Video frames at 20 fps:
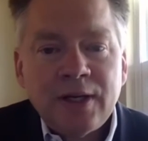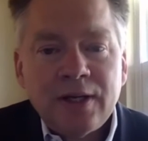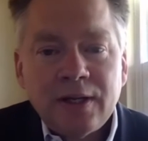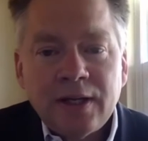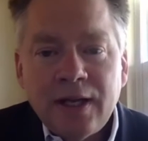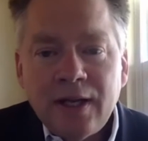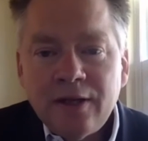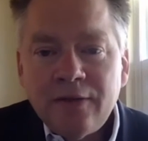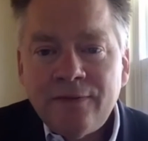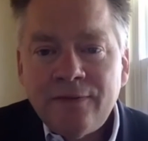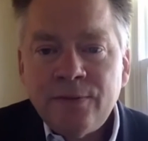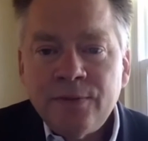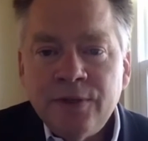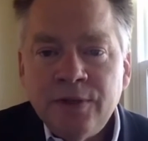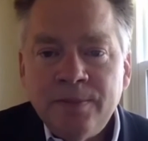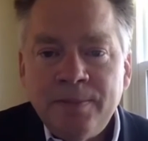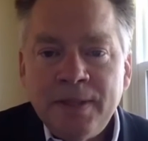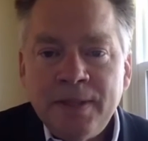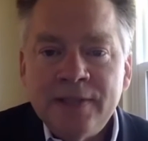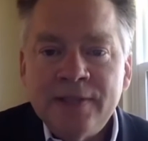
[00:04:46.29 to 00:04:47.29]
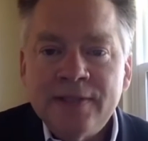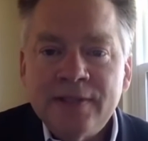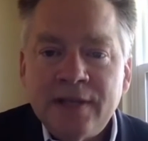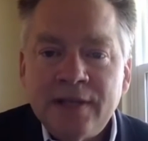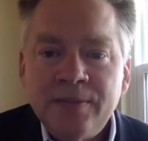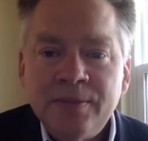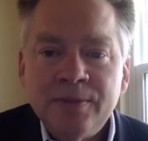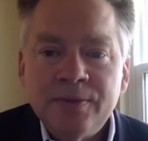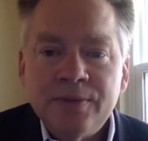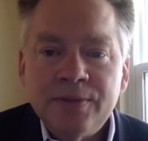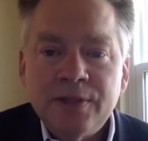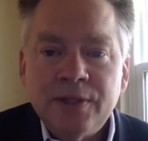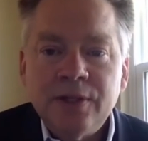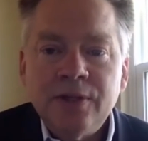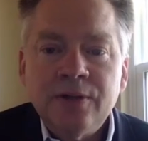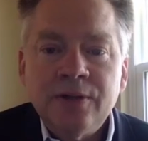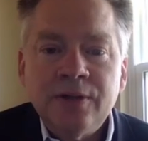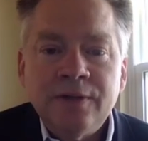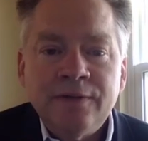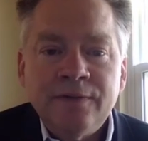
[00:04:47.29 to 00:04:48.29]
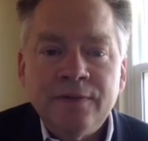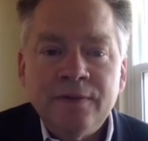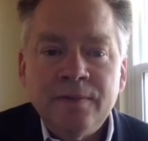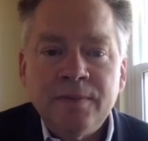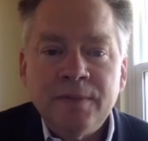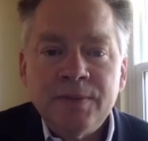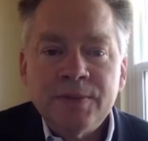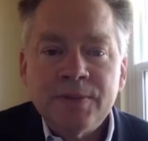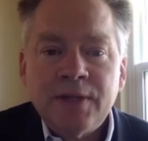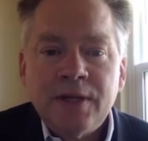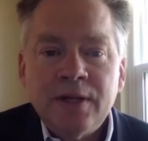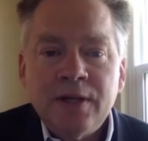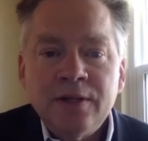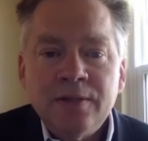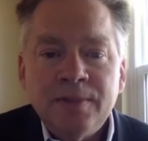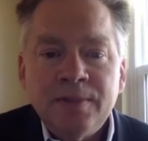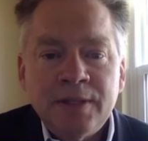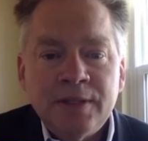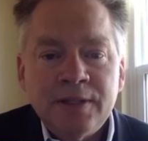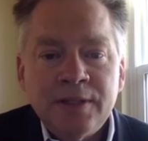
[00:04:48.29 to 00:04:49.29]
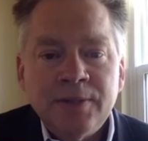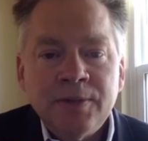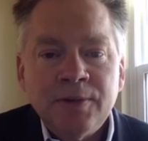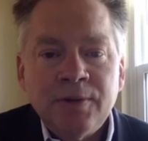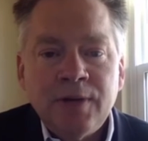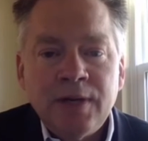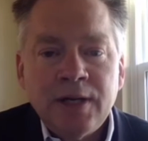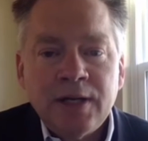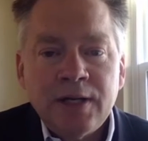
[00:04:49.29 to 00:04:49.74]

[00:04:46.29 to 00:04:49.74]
a California-based cybersecurity firm that was hired by the Democratic